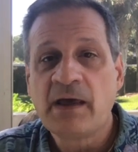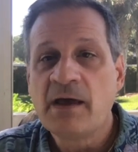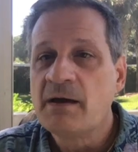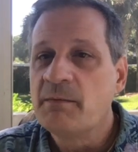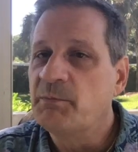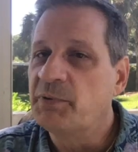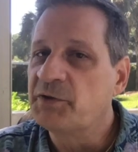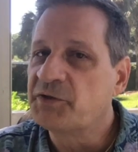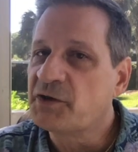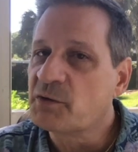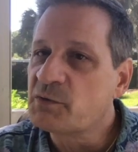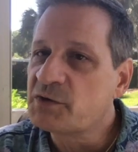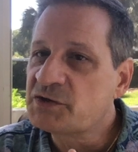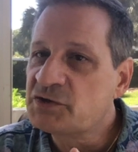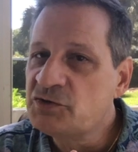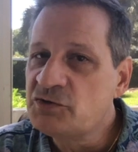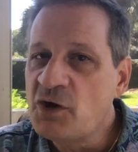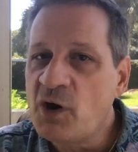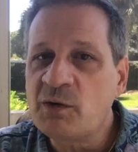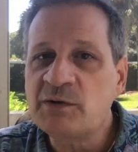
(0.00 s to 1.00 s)
But there was
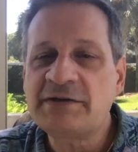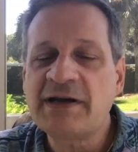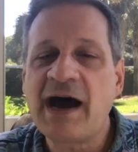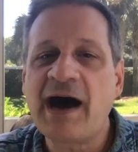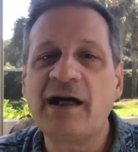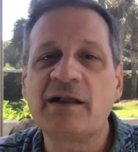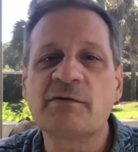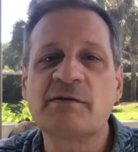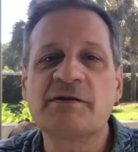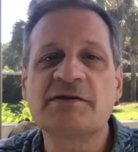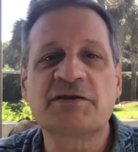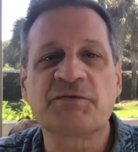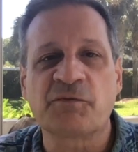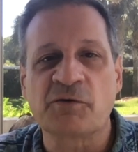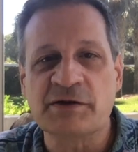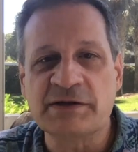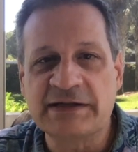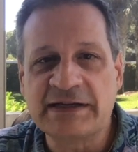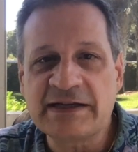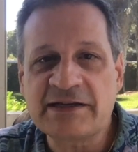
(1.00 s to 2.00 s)
no tolerance for
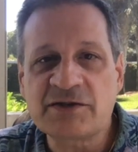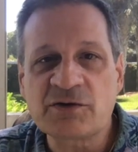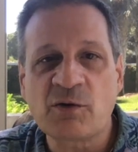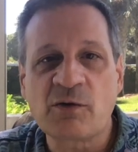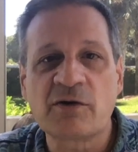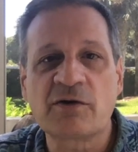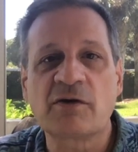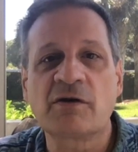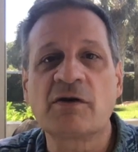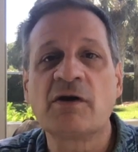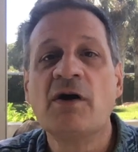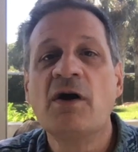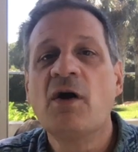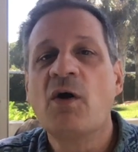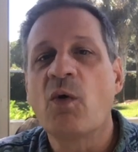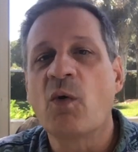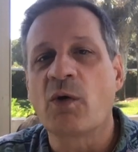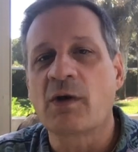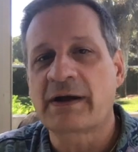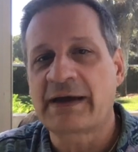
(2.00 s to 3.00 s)
disorder
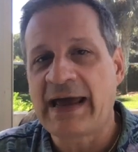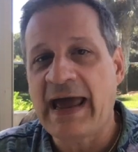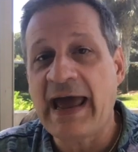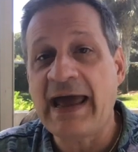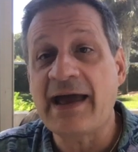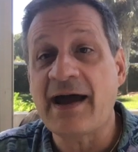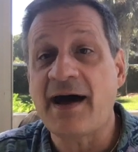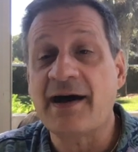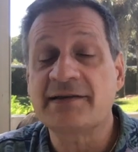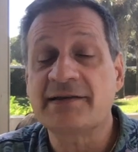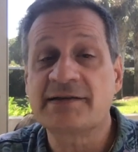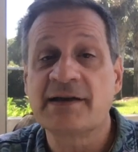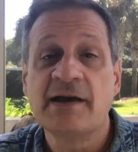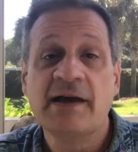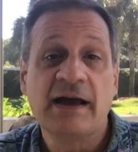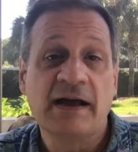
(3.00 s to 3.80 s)
or chaos.